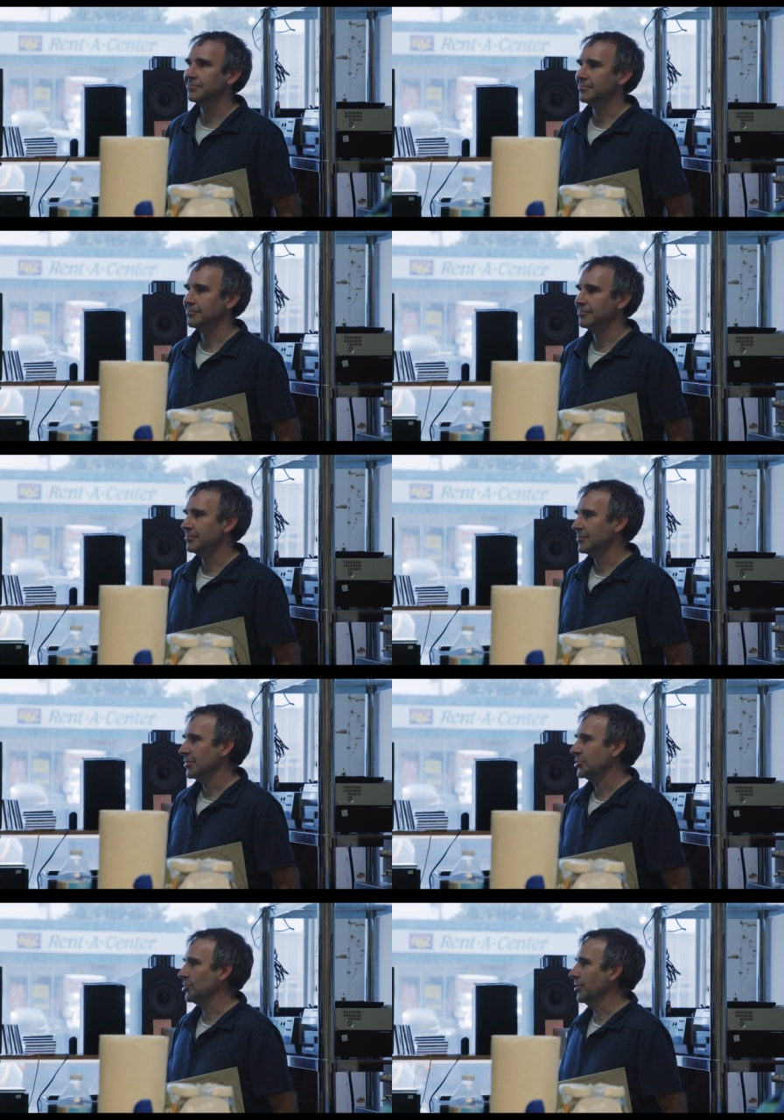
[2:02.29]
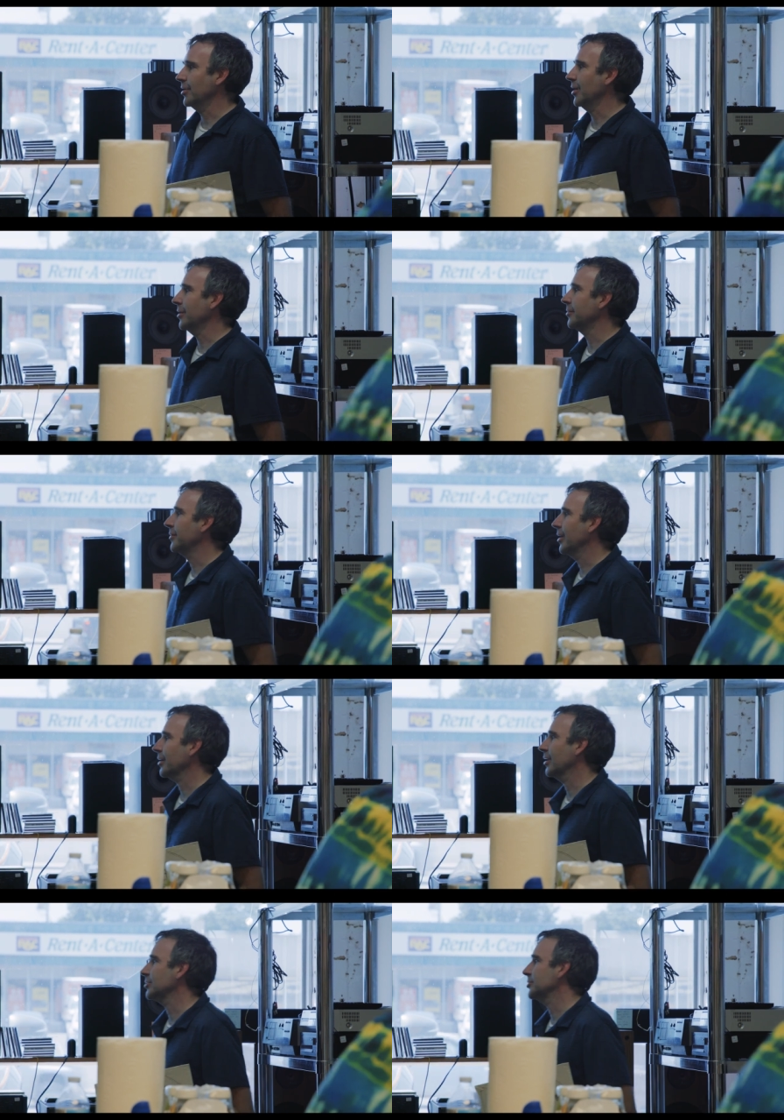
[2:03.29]
not next sure. weekend.
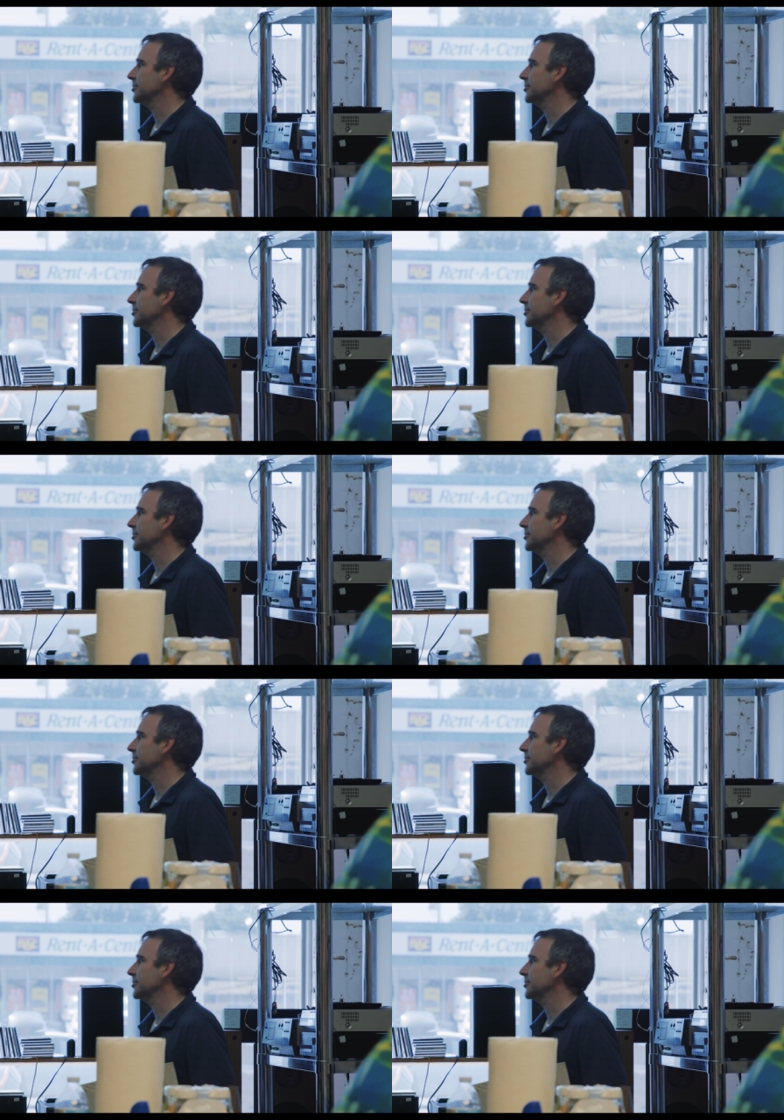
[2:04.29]
Yeah,